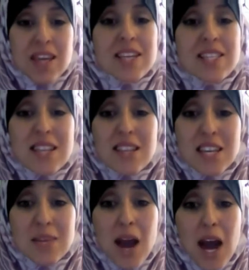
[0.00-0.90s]
He's telling
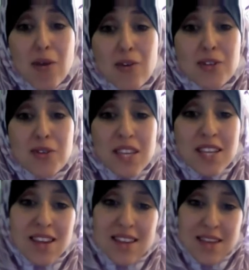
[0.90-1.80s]
him, how could you
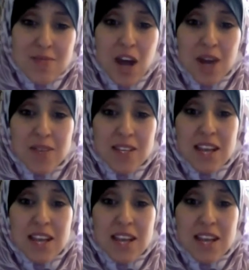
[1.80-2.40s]
think like that, Muhammad?